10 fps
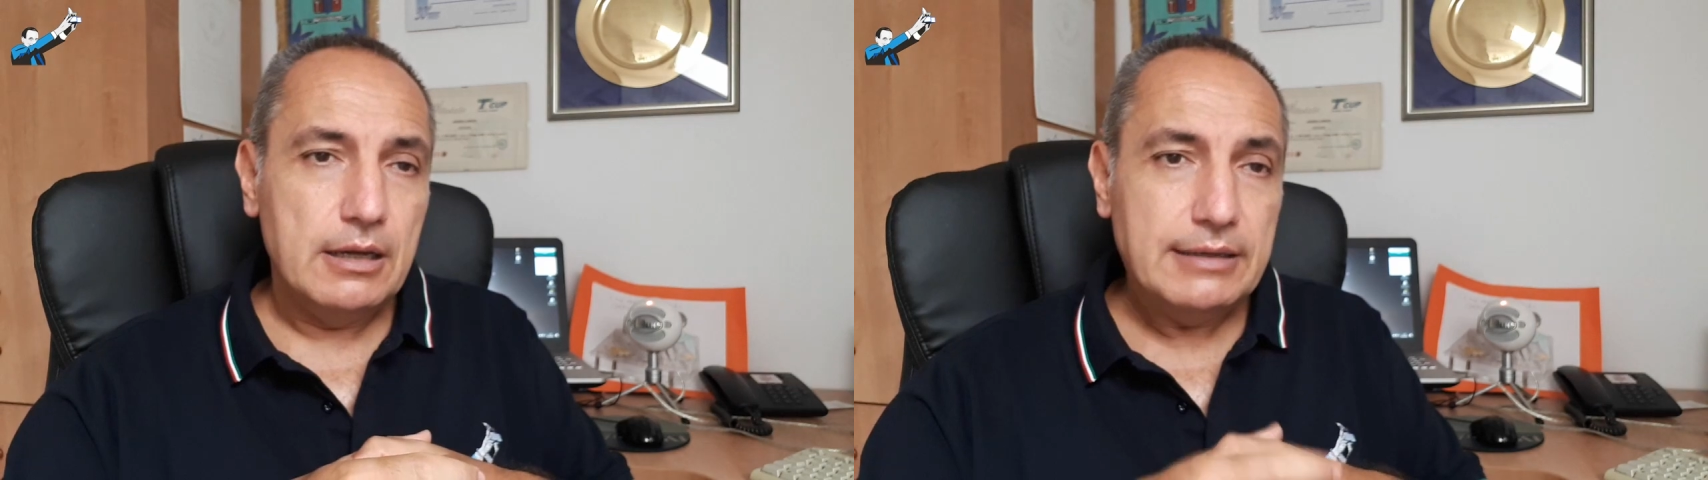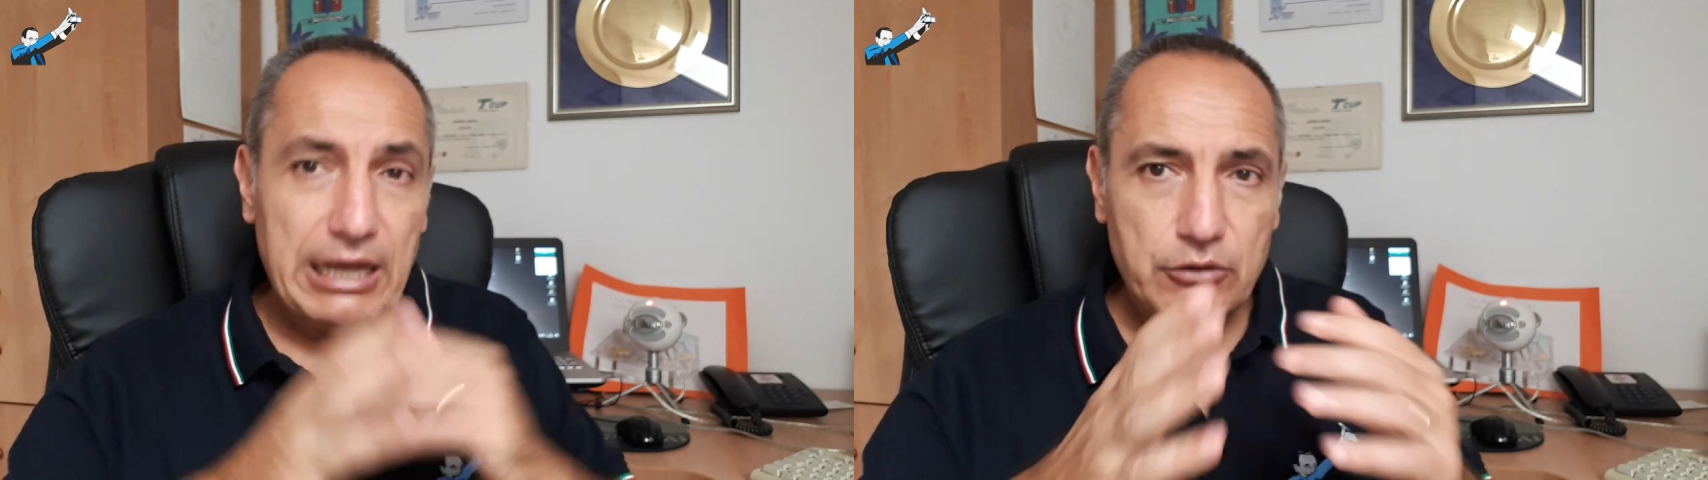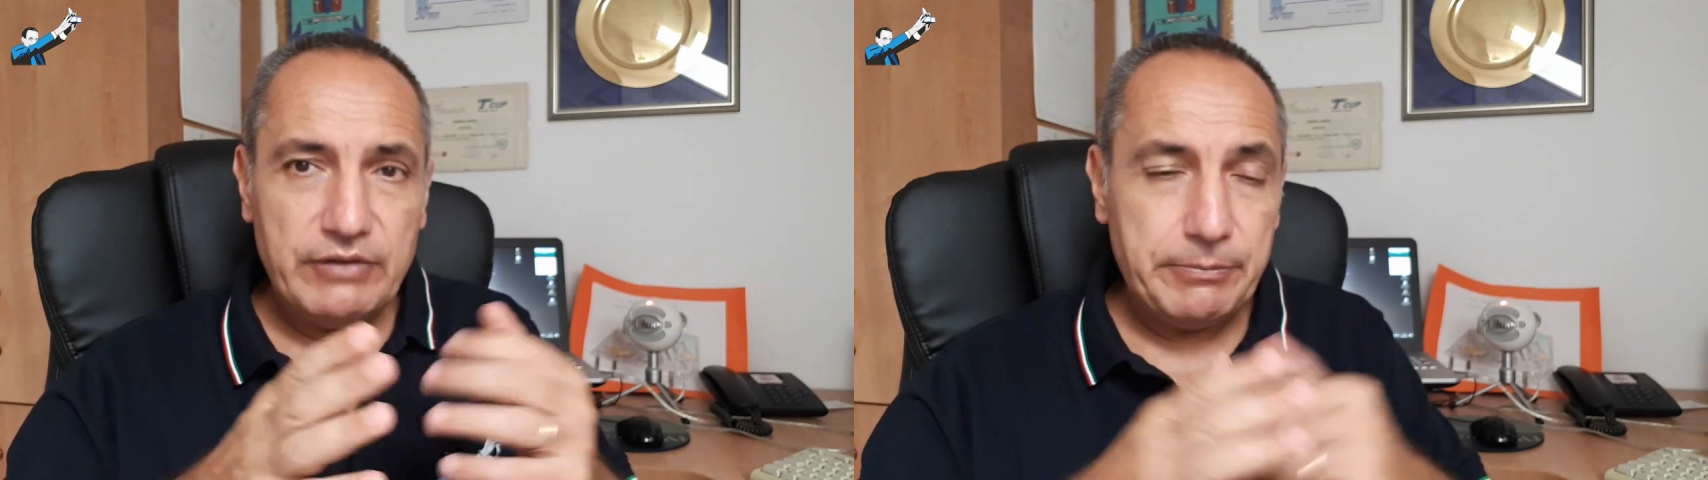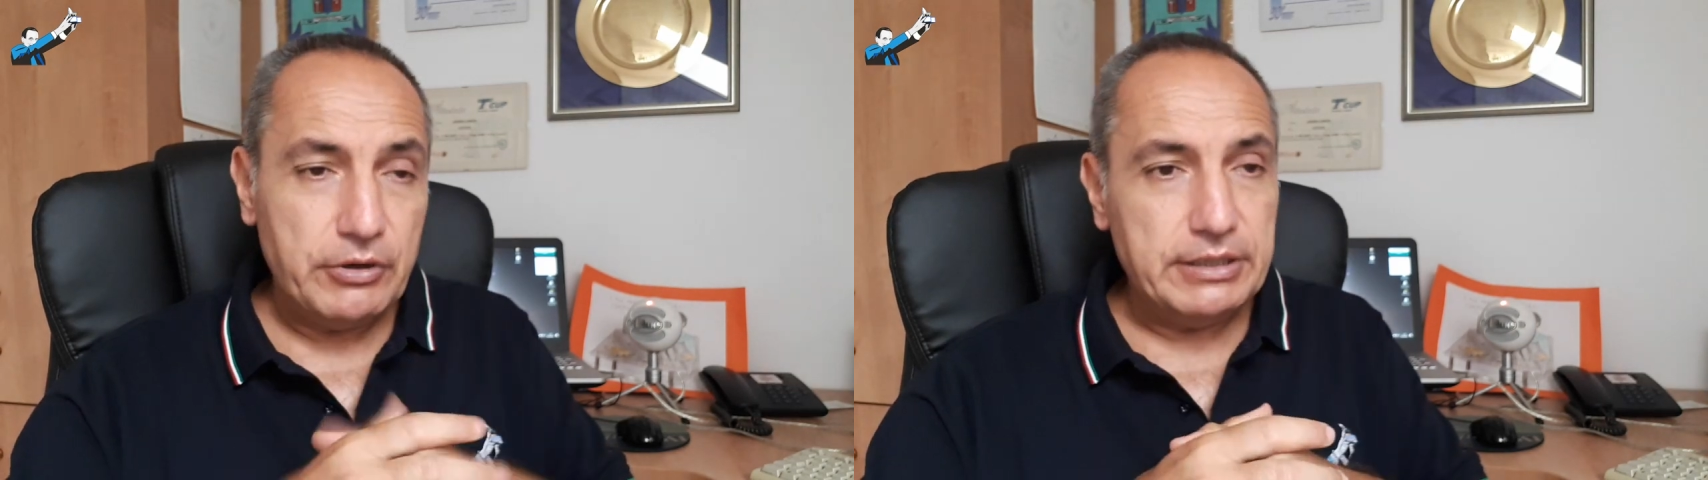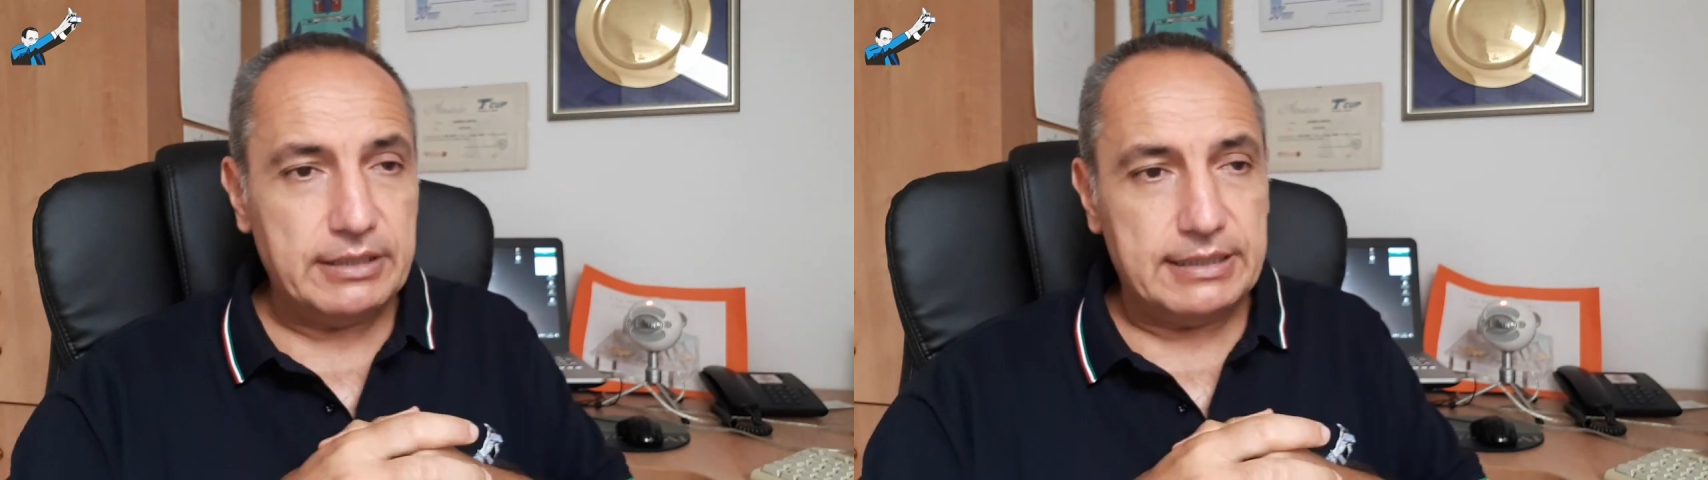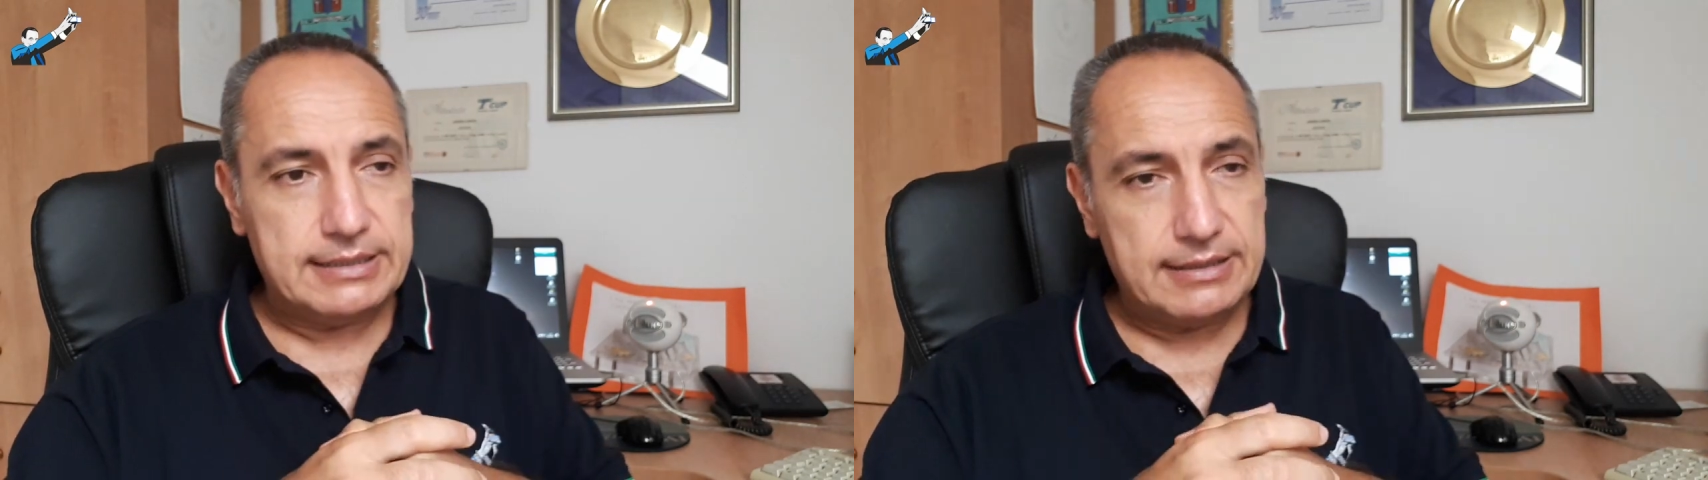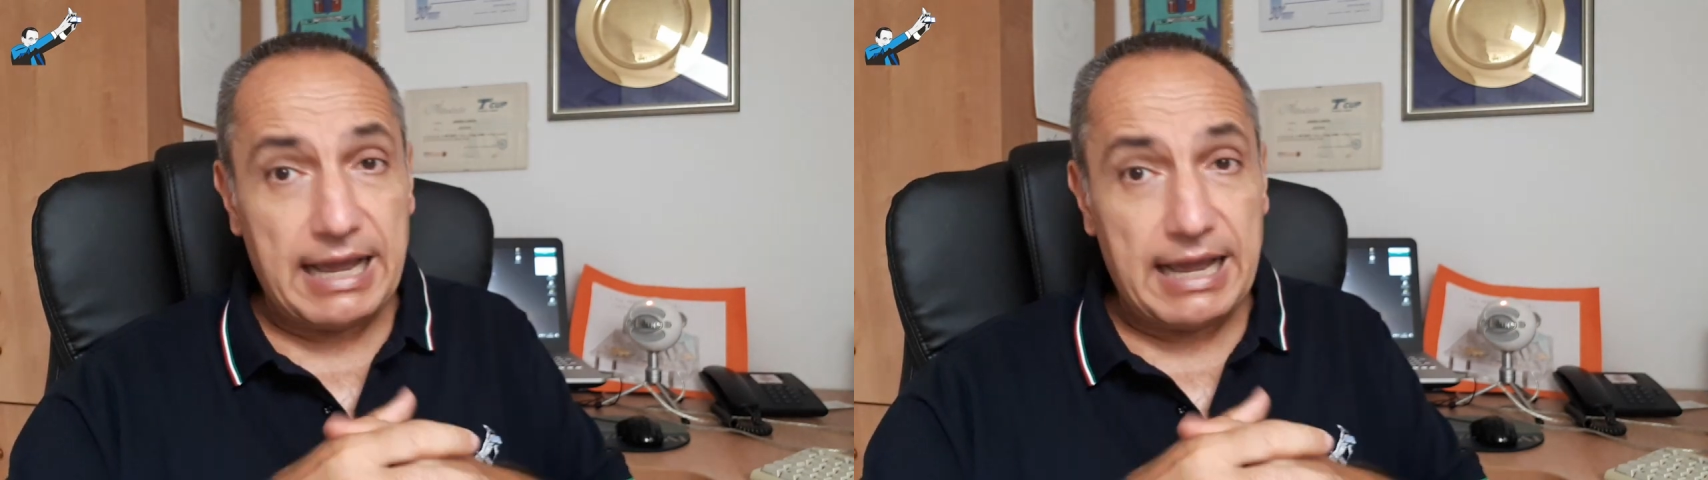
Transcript: Now, the point is,